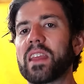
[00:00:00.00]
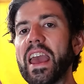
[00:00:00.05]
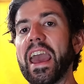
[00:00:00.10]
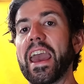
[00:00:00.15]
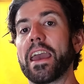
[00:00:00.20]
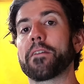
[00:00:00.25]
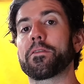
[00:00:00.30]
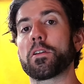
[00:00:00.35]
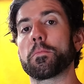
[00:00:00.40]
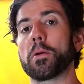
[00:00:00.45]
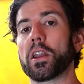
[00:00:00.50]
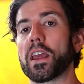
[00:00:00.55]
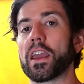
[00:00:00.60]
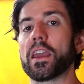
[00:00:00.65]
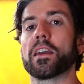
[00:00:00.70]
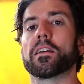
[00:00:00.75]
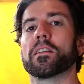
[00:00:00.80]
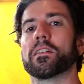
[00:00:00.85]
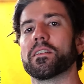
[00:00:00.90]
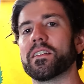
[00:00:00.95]
Hey
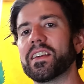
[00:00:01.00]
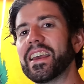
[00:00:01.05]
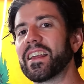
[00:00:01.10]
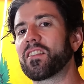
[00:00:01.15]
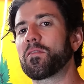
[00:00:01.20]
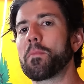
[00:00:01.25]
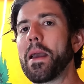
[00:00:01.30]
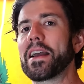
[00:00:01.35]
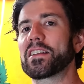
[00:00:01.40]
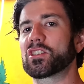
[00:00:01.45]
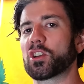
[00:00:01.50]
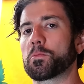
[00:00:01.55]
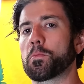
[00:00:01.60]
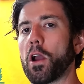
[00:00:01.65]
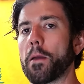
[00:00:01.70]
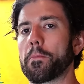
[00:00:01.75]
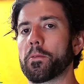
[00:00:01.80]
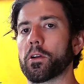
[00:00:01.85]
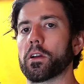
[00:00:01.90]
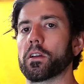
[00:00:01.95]
everybody, it's Magic
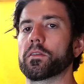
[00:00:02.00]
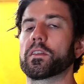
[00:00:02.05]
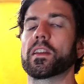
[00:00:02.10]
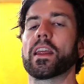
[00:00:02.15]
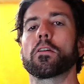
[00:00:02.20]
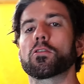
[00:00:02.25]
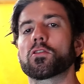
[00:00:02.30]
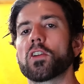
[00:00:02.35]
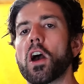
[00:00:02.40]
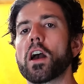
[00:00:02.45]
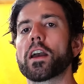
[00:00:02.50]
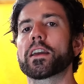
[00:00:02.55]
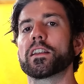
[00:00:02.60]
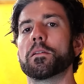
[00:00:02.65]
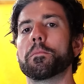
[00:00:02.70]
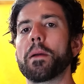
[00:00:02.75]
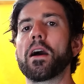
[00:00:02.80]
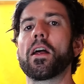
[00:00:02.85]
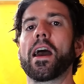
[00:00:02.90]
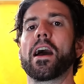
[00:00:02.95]
Prepper. Today we're talking
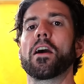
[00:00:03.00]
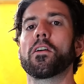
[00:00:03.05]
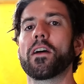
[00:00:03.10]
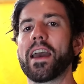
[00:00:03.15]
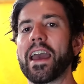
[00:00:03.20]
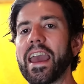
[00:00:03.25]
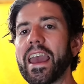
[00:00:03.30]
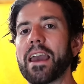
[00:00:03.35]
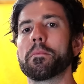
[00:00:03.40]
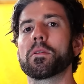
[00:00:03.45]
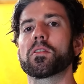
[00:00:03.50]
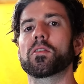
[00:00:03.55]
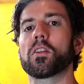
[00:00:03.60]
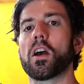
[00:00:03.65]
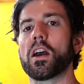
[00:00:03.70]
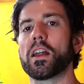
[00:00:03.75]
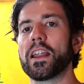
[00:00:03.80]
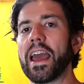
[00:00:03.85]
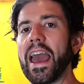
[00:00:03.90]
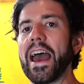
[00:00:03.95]
about how
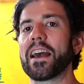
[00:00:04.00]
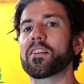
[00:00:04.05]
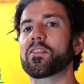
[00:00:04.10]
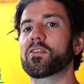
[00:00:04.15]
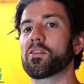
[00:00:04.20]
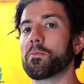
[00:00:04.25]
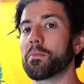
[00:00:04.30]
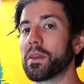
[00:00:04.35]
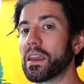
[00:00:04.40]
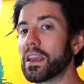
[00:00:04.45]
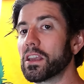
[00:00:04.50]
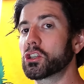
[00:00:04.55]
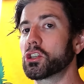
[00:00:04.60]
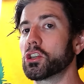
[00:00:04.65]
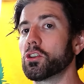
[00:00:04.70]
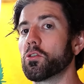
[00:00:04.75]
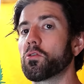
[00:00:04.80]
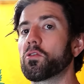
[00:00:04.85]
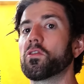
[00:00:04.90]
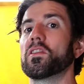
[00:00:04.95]
Amazon has some
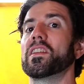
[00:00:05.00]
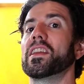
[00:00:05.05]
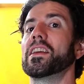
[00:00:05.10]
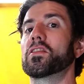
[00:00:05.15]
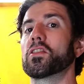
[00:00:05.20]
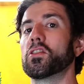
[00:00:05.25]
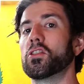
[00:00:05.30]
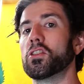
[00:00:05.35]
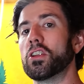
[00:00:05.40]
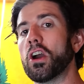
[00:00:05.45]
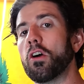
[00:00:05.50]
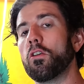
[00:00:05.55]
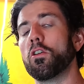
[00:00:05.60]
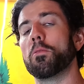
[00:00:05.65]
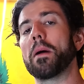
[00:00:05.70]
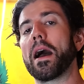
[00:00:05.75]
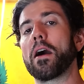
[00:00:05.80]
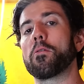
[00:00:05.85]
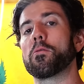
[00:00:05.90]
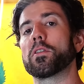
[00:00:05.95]
issues you need to know
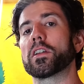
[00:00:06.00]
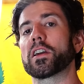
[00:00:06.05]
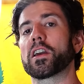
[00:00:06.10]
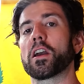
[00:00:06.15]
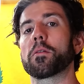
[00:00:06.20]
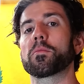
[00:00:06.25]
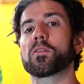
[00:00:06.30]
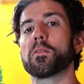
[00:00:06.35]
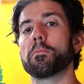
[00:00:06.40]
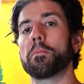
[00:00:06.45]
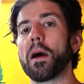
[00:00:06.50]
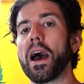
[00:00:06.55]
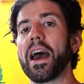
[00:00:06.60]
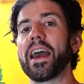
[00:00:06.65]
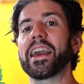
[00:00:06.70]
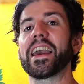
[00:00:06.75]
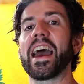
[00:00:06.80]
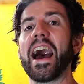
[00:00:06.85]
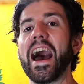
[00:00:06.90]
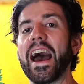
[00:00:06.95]
about when it comes to
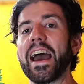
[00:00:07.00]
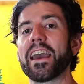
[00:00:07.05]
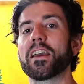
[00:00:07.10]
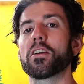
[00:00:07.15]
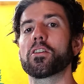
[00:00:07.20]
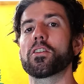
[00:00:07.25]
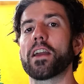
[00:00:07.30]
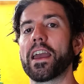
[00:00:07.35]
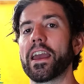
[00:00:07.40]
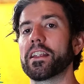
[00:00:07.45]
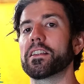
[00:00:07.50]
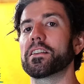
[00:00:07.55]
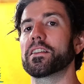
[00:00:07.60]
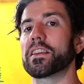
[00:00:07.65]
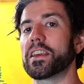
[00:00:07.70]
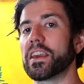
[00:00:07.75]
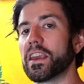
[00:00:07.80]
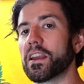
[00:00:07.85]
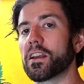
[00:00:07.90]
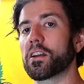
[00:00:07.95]
buying higher
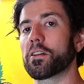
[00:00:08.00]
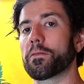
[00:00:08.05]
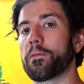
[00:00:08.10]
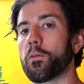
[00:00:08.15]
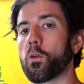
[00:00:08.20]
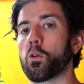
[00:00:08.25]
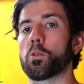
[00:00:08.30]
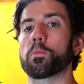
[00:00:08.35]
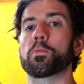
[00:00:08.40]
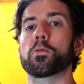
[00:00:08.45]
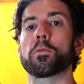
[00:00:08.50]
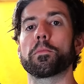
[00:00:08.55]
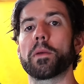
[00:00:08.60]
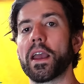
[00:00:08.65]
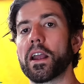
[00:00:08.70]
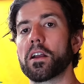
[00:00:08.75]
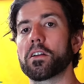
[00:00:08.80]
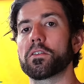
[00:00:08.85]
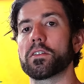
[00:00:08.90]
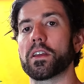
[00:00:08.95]
end gear for
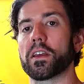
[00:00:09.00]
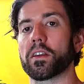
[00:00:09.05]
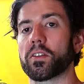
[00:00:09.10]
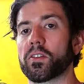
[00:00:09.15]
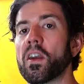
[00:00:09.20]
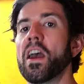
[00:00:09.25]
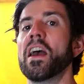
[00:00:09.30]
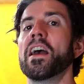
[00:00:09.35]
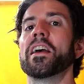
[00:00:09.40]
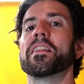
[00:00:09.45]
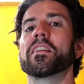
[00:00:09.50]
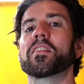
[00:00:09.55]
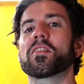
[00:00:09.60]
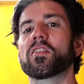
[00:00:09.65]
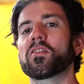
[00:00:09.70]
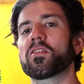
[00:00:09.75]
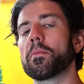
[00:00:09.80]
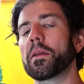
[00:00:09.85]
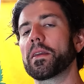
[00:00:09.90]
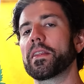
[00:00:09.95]
preparedness. This
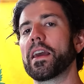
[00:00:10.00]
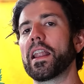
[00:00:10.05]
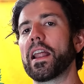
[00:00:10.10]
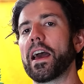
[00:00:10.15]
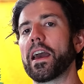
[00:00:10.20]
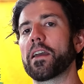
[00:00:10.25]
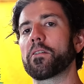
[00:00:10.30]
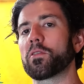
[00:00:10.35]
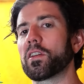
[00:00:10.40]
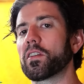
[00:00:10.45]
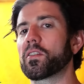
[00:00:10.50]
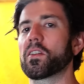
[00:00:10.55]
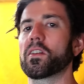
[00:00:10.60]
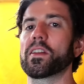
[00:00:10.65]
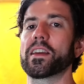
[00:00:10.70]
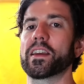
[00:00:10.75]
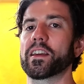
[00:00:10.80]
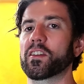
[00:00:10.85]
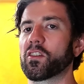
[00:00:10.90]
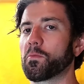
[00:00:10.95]
is something that I
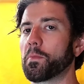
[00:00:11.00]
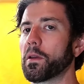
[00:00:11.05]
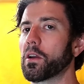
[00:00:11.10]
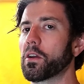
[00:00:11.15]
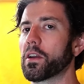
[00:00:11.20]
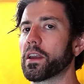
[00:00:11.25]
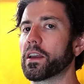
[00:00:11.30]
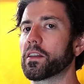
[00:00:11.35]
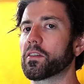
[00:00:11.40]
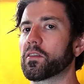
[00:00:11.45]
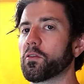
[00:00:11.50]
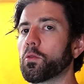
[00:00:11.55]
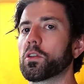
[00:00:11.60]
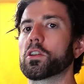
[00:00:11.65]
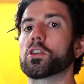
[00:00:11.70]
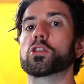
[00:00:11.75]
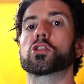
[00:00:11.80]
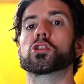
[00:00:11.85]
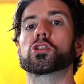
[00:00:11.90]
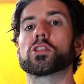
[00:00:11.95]
recently experienced and
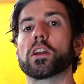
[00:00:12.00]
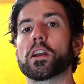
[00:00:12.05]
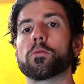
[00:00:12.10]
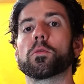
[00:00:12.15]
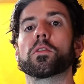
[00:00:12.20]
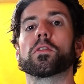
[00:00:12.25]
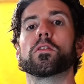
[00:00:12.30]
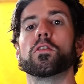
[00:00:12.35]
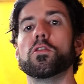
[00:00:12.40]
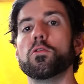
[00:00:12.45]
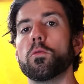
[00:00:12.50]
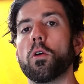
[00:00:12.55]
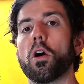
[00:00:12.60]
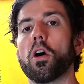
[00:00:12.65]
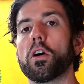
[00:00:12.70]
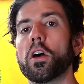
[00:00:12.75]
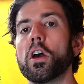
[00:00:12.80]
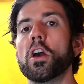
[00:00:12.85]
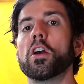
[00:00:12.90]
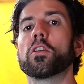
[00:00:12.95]
wanted to share with you
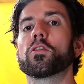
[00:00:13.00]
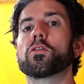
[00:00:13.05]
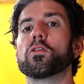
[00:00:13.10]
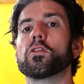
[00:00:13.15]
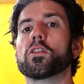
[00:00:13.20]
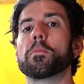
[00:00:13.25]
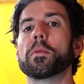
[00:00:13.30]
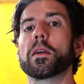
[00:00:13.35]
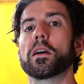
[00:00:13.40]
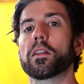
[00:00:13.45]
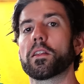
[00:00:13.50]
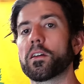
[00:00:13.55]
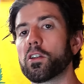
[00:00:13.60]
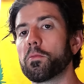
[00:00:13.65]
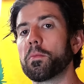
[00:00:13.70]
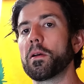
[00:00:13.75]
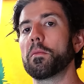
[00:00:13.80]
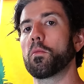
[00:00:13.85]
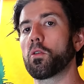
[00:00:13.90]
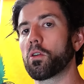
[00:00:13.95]
all so you could be a little
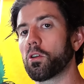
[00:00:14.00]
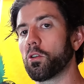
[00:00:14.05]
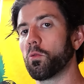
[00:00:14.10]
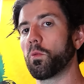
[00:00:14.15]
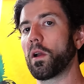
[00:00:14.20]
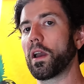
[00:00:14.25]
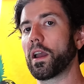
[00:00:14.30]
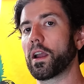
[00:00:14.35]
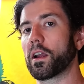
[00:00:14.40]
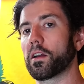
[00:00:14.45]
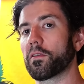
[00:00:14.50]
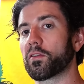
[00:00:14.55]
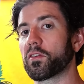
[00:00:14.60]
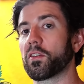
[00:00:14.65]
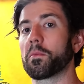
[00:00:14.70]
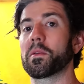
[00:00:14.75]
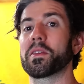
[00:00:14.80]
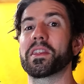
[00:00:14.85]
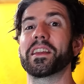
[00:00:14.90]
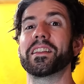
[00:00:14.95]
bit more aware of
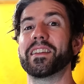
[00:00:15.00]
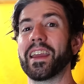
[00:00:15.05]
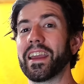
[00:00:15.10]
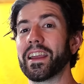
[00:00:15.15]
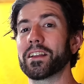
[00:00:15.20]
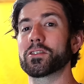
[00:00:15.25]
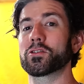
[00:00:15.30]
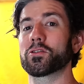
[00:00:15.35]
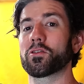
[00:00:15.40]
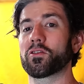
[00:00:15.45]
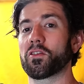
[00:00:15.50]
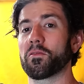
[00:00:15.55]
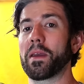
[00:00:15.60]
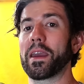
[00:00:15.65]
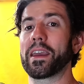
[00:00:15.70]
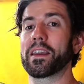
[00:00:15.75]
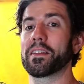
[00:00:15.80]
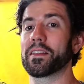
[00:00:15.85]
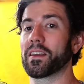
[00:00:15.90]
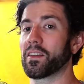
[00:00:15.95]
some of the dangers of
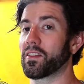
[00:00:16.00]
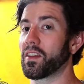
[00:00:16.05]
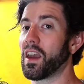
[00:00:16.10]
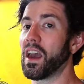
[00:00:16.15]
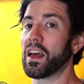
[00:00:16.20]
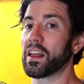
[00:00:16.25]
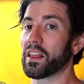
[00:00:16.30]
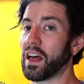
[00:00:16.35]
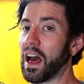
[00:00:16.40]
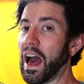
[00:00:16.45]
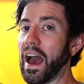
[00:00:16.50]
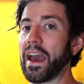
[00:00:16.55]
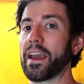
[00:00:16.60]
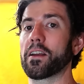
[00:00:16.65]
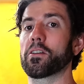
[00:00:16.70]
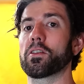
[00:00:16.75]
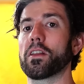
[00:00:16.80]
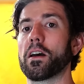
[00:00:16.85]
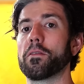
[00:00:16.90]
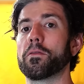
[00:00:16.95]
making these
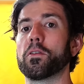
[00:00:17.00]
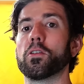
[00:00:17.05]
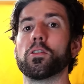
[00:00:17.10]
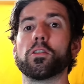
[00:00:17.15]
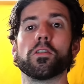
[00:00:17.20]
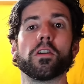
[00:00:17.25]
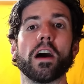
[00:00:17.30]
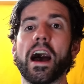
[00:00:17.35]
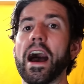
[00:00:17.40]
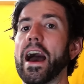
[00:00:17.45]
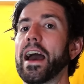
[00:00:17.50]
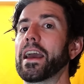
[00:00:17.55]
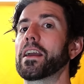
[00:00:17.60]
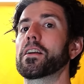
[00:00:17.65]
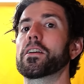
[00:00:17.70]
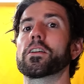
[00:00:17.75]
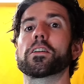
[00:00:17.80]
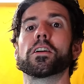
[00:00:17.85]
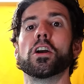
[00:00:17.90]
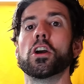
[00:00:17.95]
higher level,
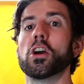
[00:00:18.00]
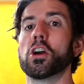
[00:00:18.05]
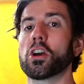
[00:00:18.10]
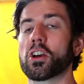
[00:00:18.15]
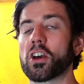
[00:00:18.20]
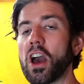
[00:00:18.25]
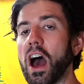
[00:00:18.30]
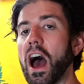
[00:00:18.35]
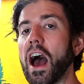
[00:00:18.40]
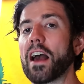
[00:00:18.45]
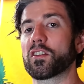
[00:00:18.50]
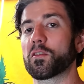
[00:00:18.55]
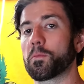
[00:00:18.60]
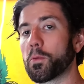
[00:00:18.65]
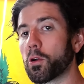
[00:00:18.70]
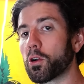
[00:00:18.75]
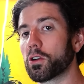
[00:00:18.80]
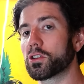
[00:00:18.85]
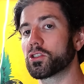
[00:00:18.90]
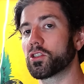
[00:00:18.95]
higher cost
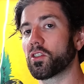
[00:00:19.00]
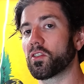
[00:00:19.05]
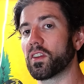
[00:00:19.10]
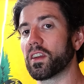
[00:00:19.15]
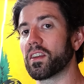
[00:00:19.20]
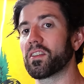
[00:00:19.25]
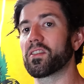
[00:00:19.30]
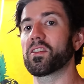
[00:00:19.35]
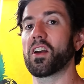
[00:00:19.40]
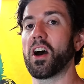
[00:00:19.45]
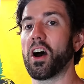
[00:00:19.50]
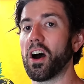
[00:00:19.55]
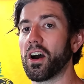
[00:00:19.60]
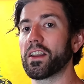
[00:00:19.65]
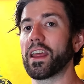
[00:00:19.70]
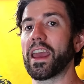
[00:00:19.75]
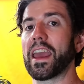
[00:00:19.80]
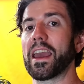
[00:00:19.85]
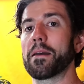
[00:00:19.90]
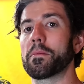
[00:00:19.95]
purchases
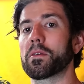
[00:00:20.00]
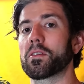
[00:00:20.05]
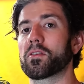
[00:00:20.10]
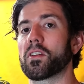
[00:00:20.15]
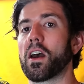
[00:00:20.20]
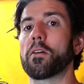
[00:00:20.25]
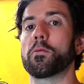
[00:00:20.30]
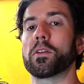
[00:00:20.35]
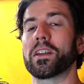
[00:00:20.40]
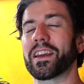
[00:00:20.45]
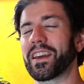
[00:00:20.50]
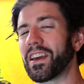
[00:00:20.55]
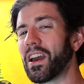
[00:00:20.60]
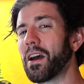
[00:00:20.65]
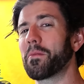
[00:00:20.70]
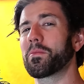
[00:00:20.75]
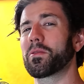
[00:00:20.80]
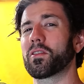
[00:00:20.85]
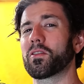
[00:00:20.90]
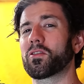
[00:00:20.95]
on Amazon when it
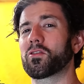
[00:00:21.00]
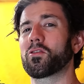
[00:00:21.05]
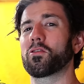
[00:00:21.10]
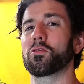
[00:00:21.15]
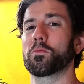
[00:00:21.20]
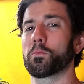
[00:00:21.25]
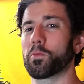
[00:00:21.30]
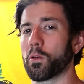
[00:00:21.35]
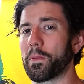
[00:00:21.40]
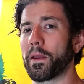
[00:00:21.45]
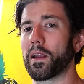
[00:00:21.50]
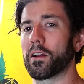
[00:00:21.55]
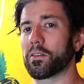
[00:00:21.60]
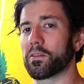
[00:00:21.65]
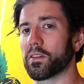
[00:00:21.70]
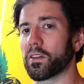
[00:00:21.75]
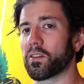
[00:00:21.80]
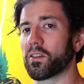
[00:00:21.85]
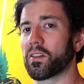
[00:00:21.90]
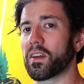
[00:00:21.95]
comes to certain
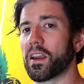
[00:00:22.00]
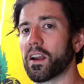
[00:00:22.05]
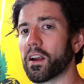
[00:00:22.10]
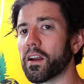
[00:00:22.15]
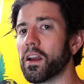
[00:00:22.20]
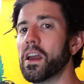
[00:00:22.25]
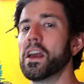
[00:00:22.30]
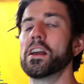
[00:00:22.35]
preparedness gear,